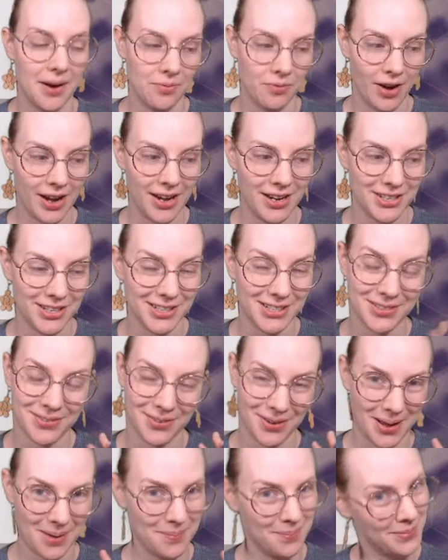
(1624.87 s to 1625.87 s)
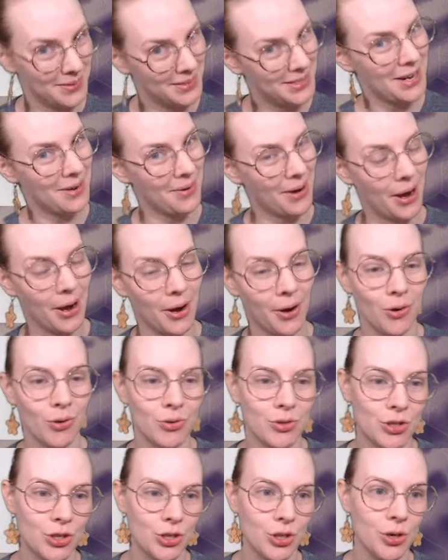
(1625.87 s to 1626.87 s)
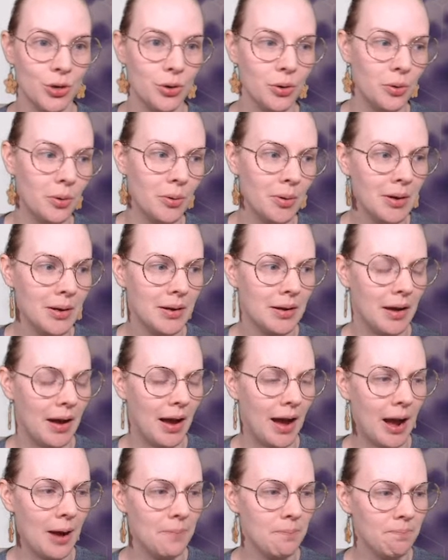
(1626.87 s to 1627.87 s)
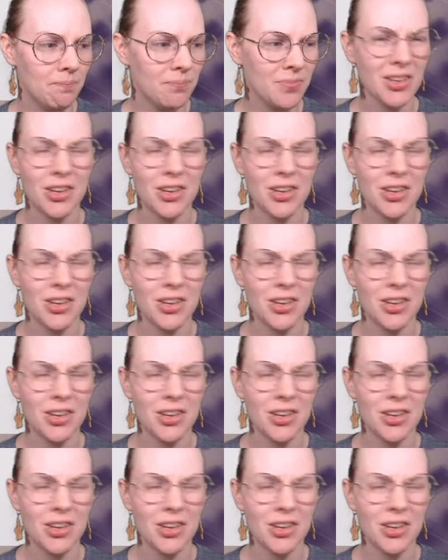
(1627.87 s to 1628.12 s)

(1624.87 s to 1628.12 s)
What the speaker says: ranges from 0 to, a